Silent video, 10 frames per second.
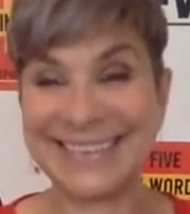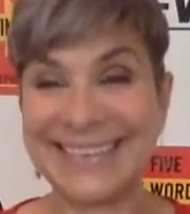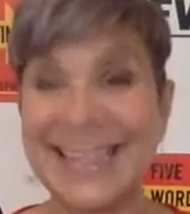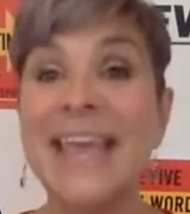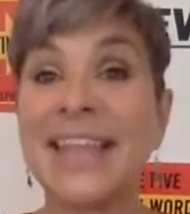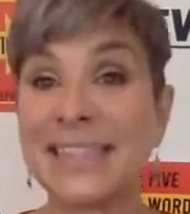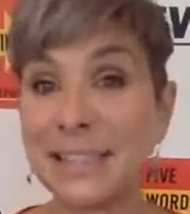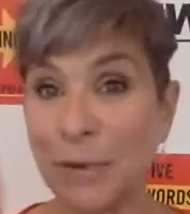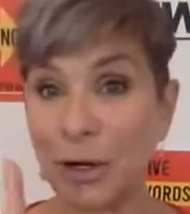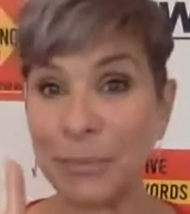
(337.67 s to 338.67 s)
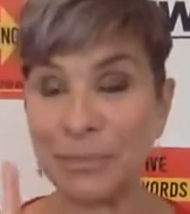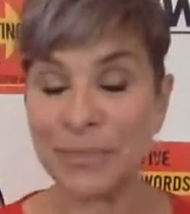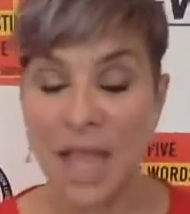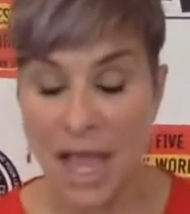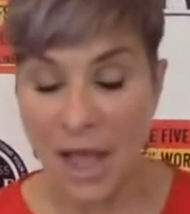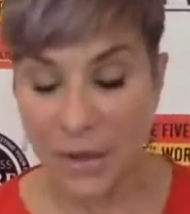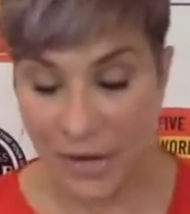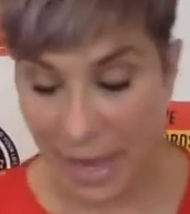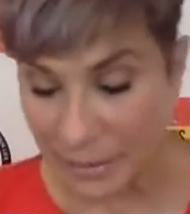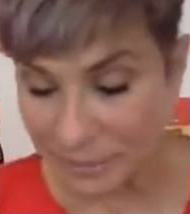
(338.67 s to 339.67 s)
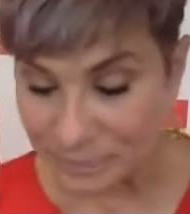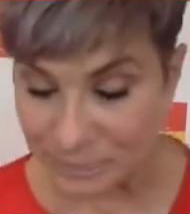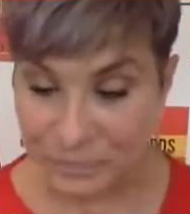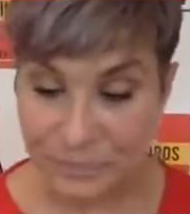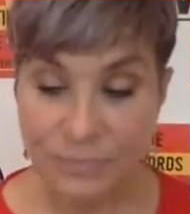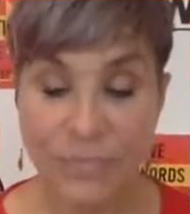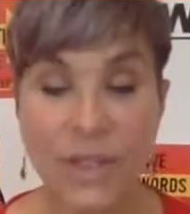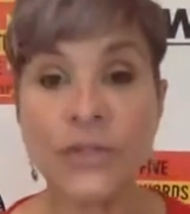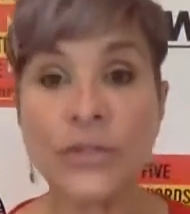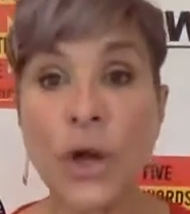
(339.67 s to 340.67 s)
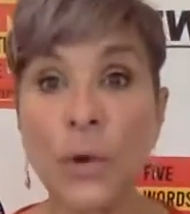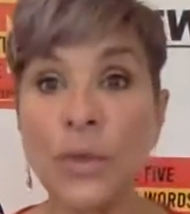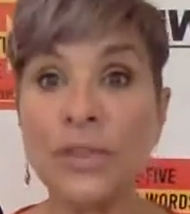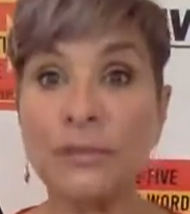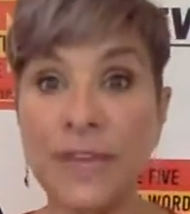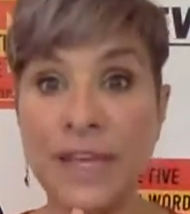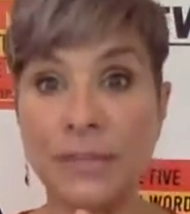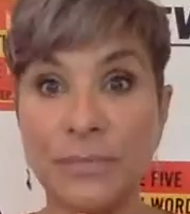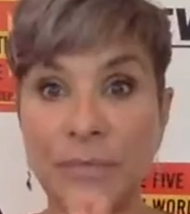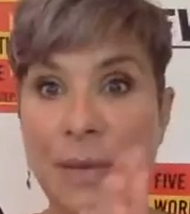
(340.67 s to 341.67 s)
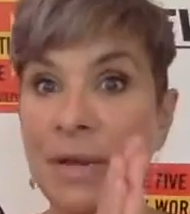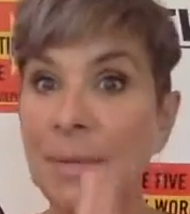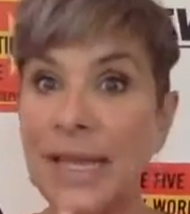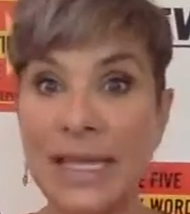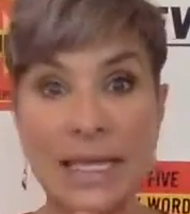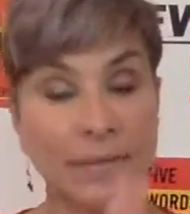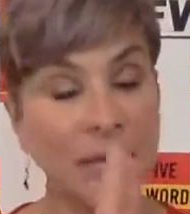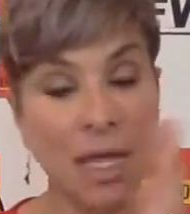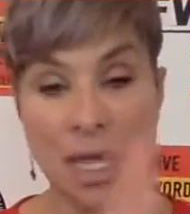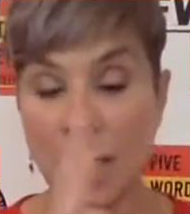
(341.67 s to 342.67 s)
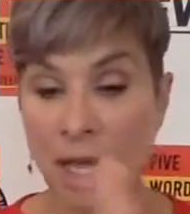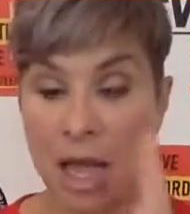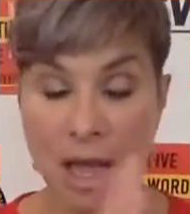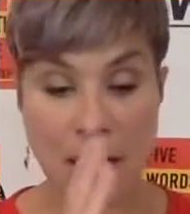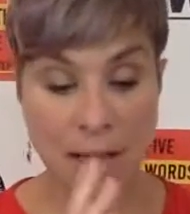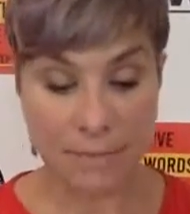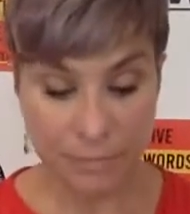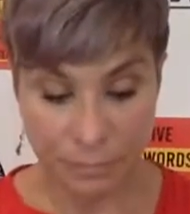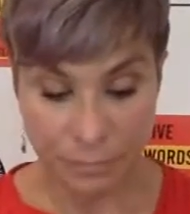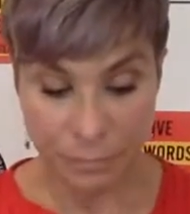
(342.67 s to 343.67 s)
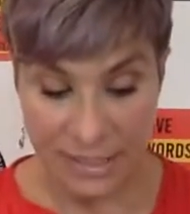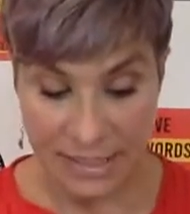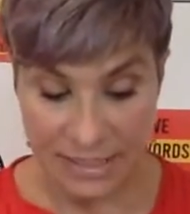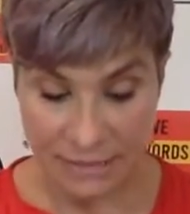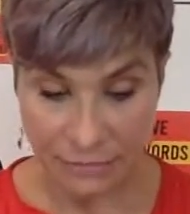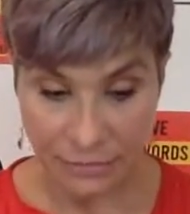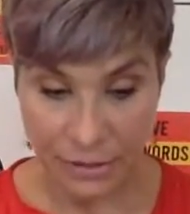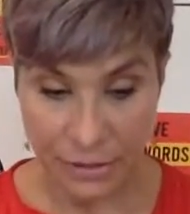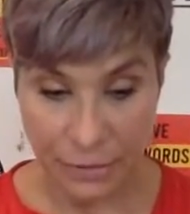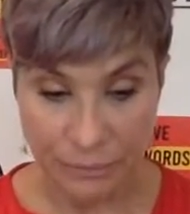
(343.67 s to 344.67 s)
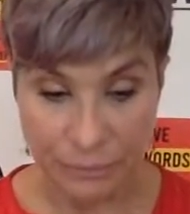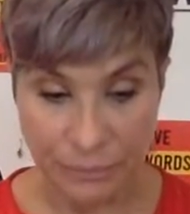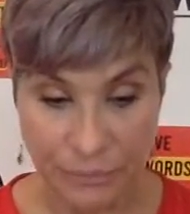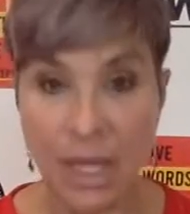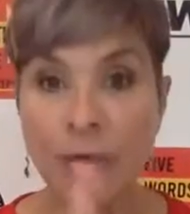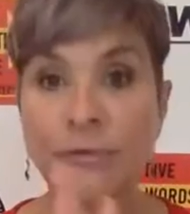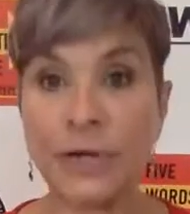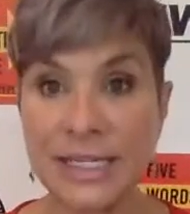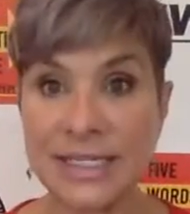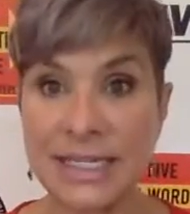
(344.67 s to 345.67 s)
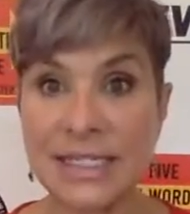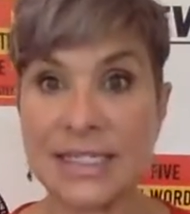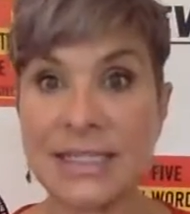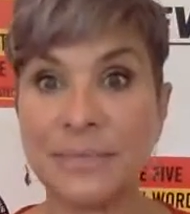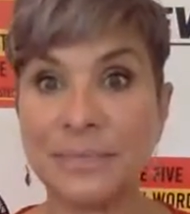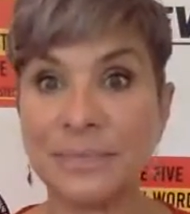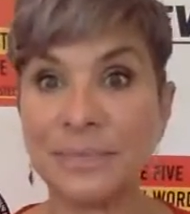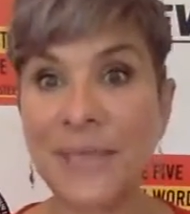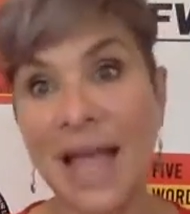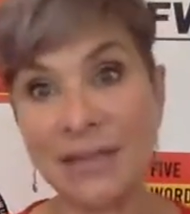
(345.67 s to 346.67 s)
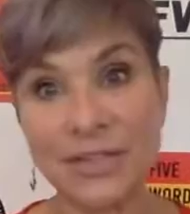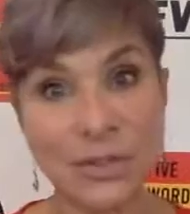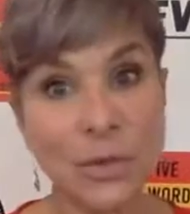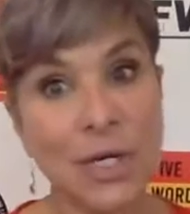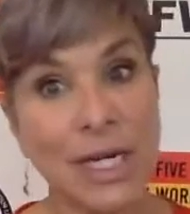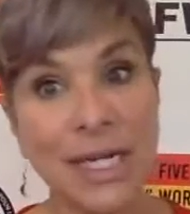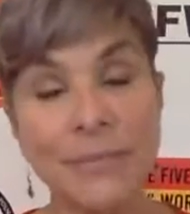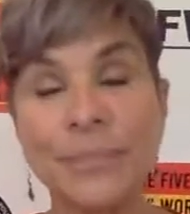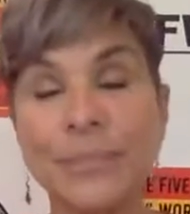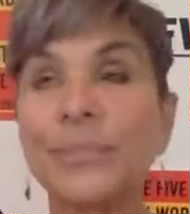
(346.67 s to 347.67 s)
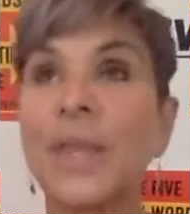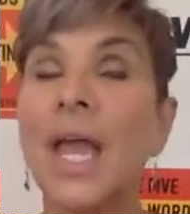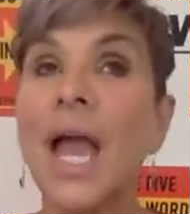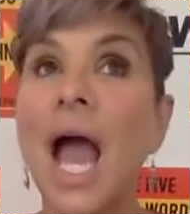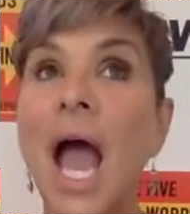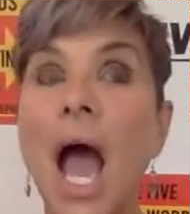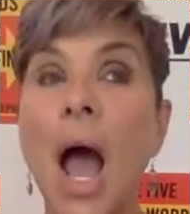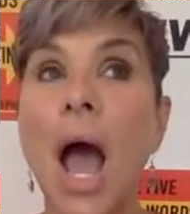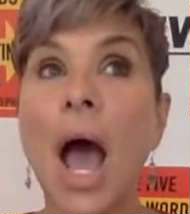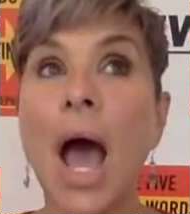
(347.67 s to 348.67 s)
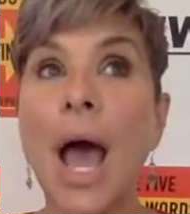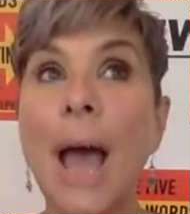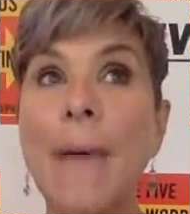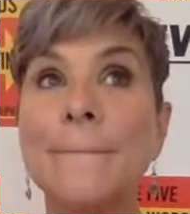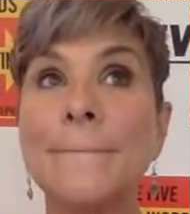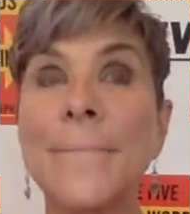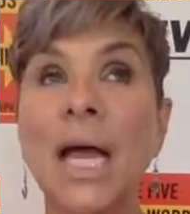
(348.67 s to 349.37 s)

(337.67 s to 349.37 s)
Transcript: That's tomorrow. Okay. So with feel, I'm going to make it pretty easy for you. For instance, I have a story. 10